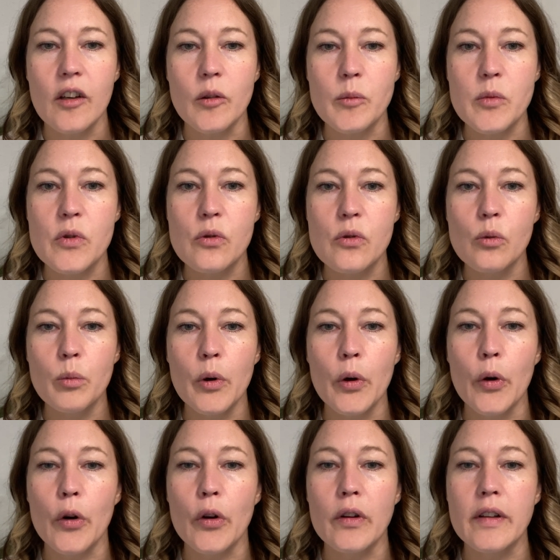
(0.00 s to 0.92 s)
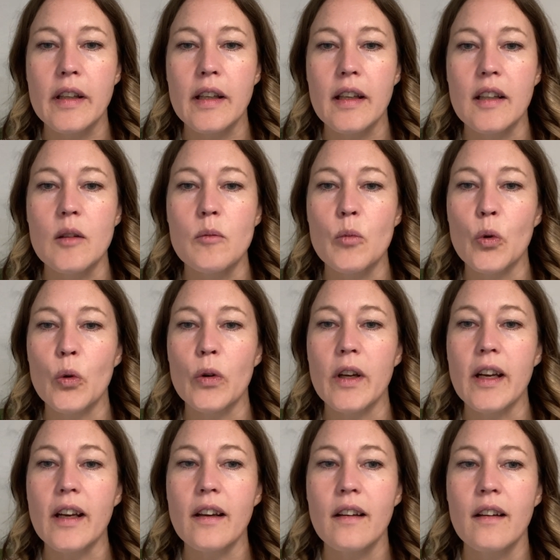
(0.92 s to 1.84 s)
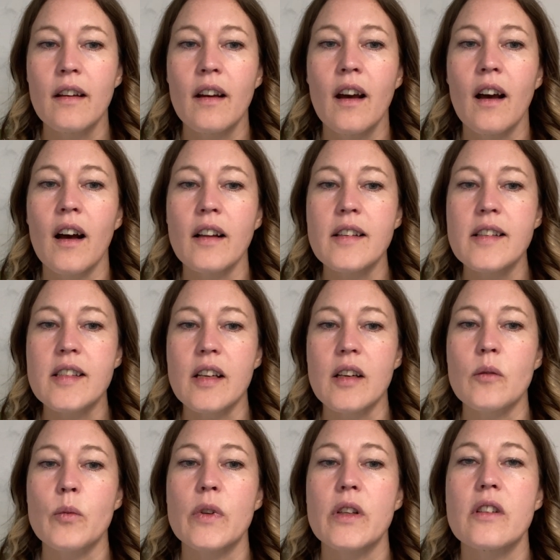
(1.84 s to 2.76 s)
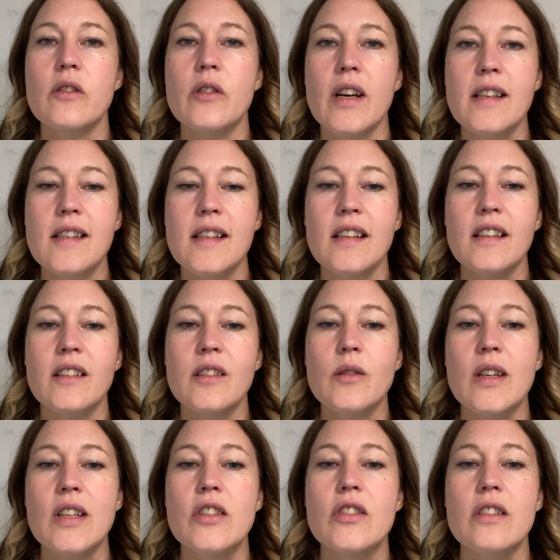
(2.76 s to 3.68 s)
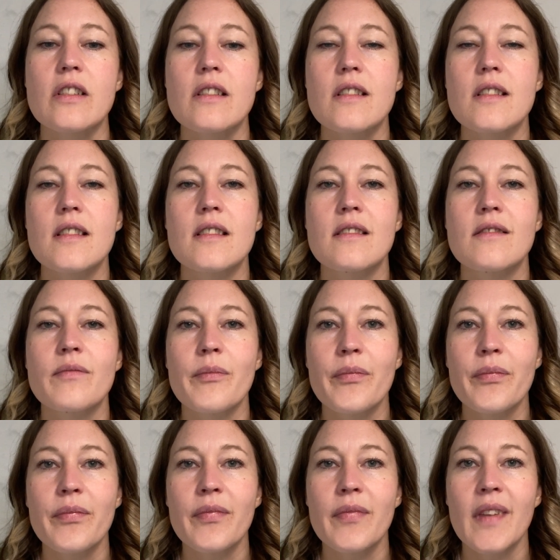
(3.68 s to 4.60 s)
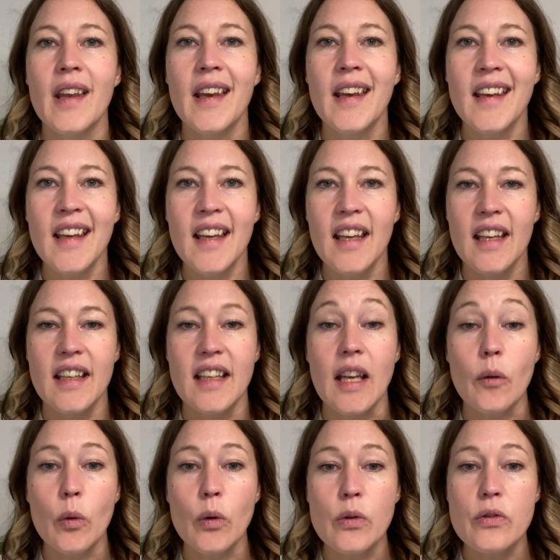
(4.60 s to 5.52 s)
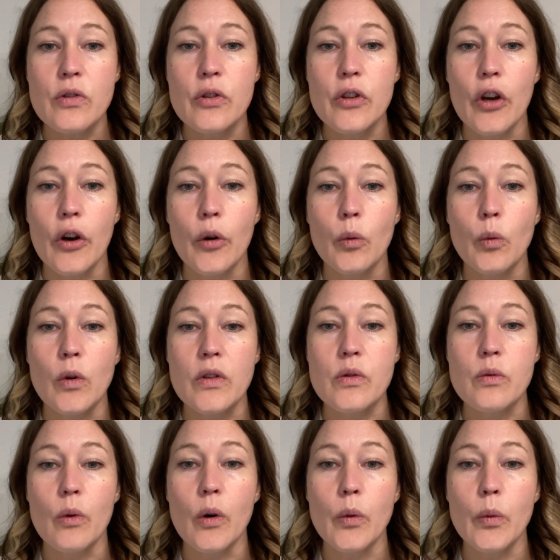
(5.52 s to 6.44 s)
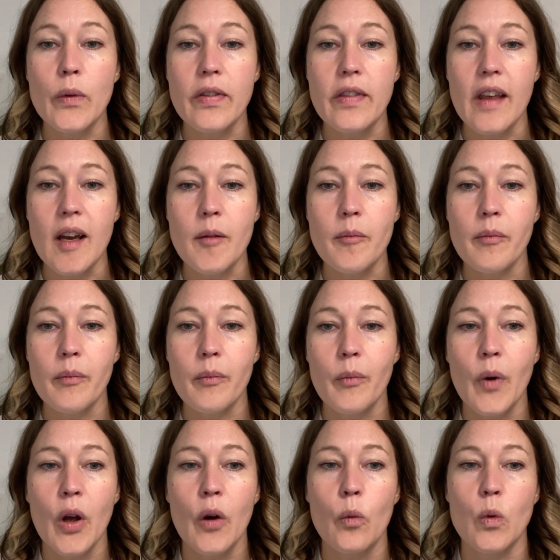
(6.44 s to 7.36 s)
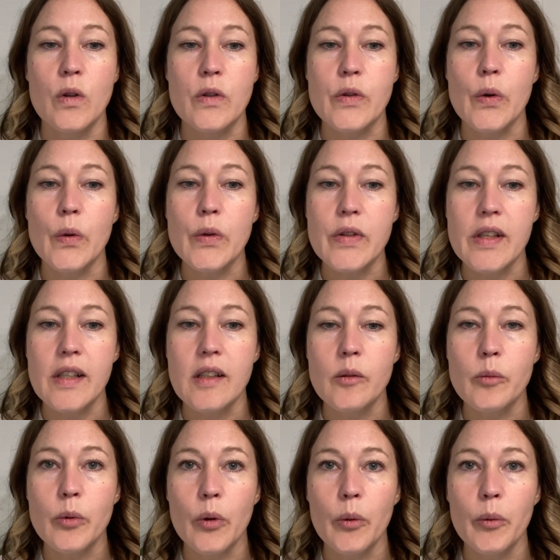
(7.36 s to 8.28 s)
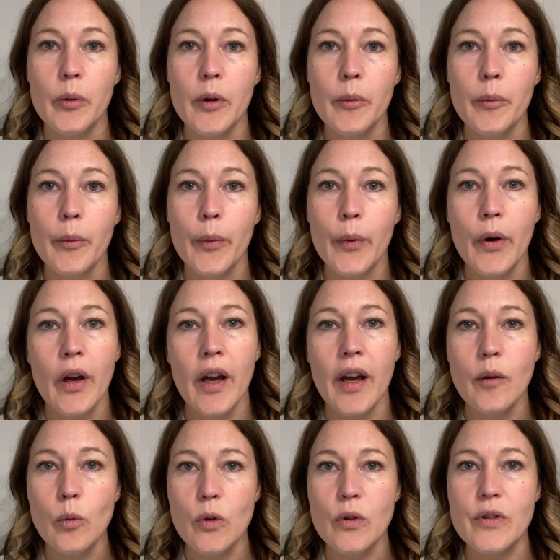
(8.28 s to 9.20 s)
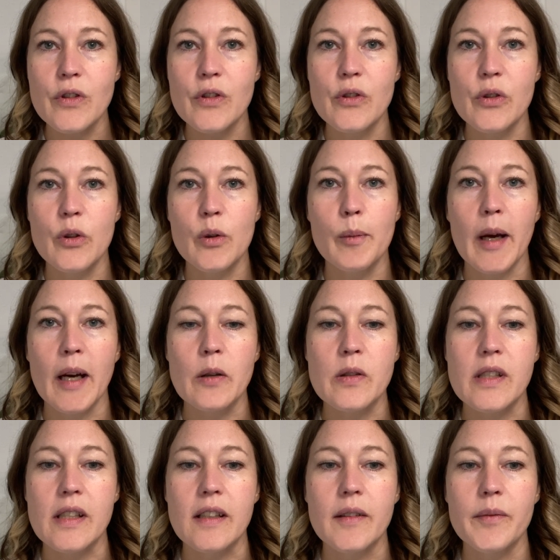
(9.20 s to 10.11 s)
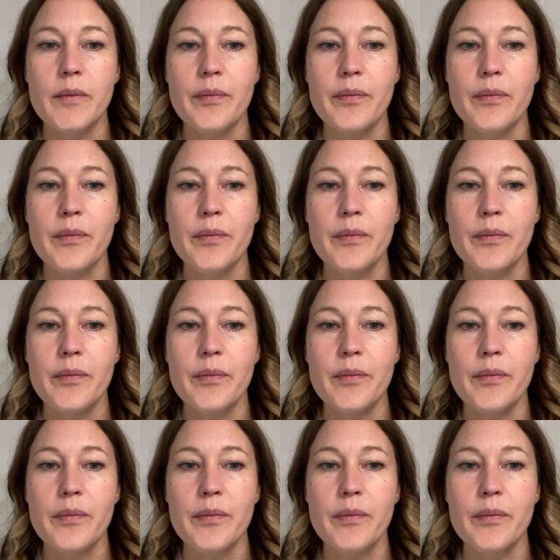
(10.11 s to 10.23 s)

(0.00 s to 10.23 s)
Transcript: up super early in the morning, I'll start with addressing their questions. They want to know what's wrong with them, what's causing their problem, and what to do about it.